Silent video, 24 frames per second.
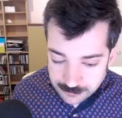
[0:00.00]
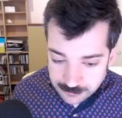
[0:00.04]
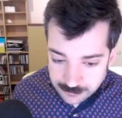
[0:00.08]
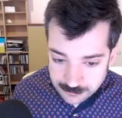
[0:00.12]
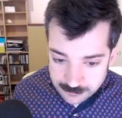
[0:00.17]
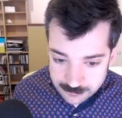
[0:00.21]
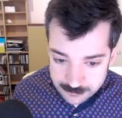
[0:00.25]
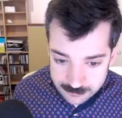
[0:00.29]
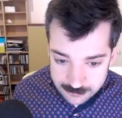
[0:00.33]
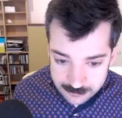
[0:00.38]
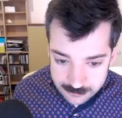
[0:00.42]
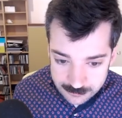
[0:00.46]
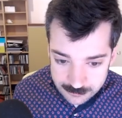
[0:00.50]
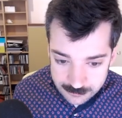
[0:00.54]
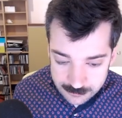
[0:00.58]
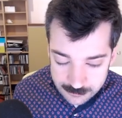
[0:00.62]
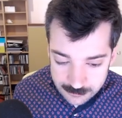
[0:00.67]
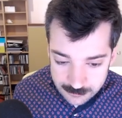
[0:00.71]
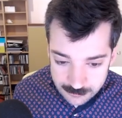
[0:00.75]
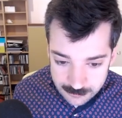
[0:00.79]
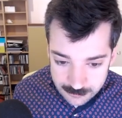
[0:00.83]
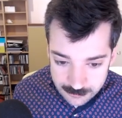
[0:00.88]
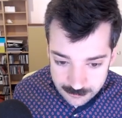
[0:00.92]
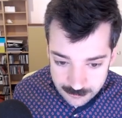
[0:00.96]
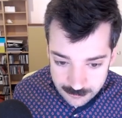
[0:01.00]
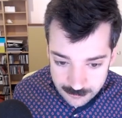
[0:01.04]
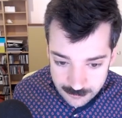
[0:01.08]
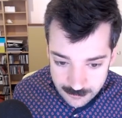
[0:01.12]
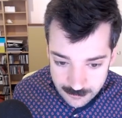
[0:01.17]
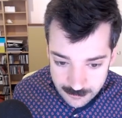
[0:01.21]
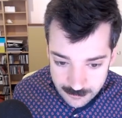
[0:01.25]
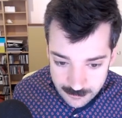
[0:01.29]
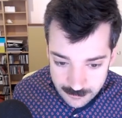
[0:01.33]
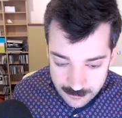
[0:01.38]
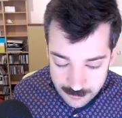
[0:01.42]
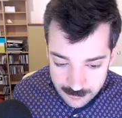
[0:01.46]

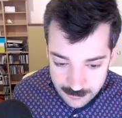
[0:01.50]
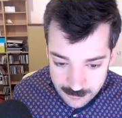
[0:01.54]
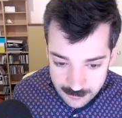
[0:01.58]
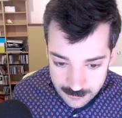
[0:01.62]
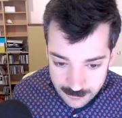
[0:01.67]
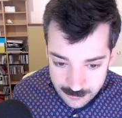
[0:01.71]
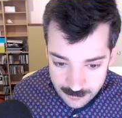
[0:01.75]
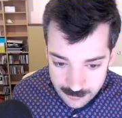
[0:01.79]
Nothing is said.